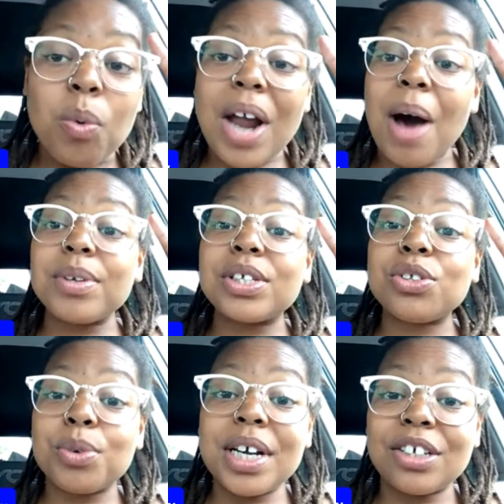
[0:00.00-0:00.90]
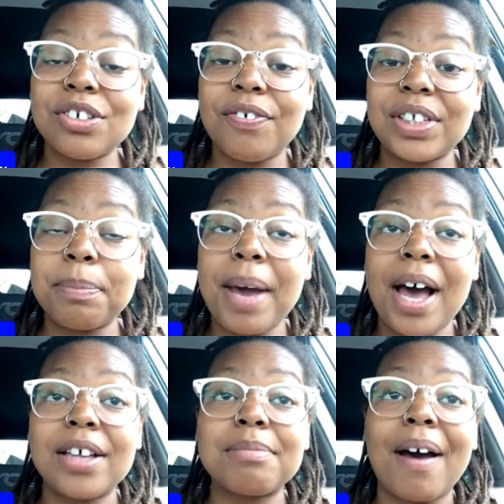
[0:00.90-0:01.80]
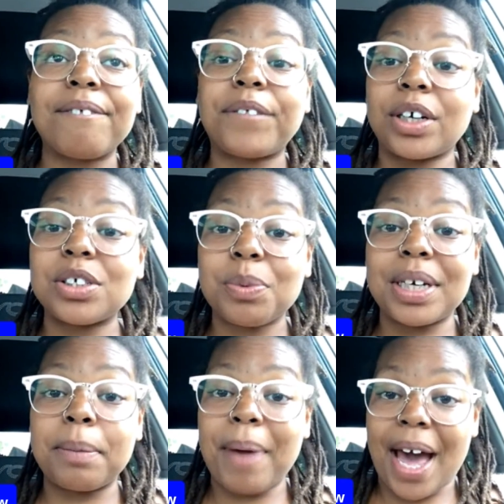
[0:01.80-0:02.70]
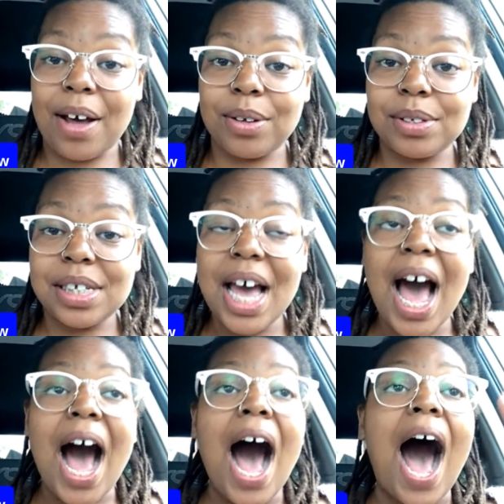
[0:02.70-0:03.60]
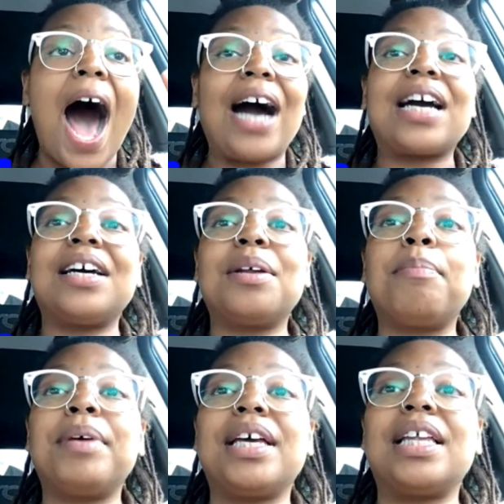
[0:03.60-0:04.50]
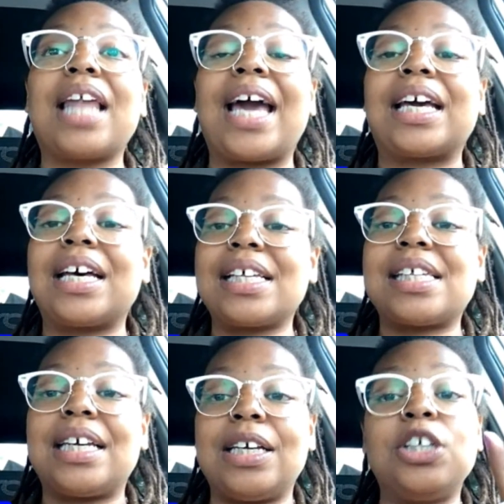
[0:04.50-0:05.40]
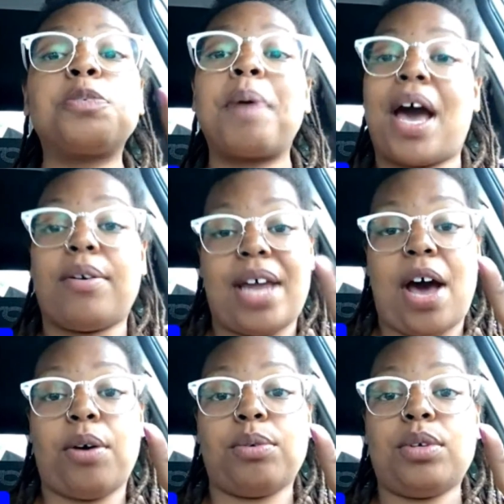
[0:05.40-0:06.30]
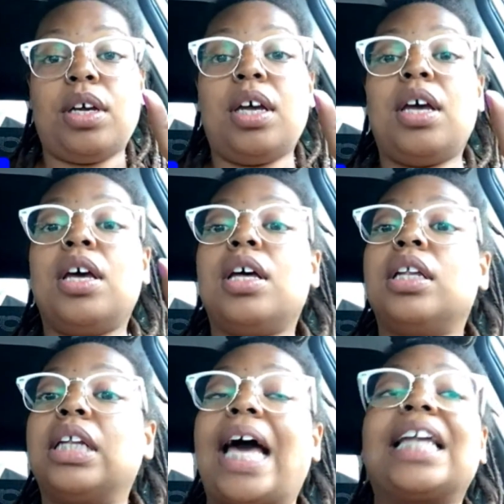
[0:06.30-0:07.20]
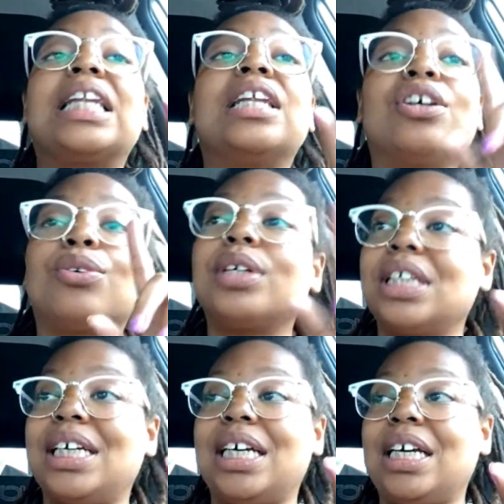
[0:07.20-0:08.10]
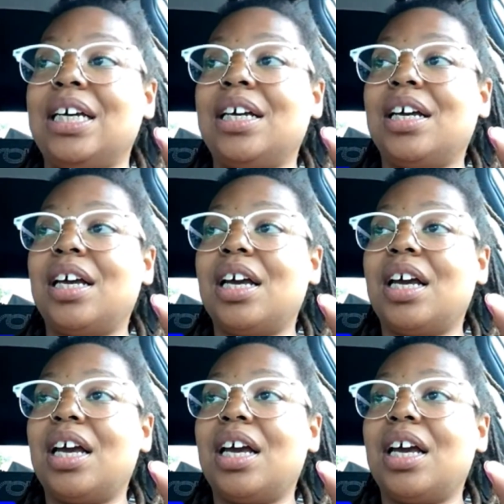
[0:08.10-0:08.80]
When I was 350 pounds, my first 20 pounds, I could have been like cussing each pound out, like literally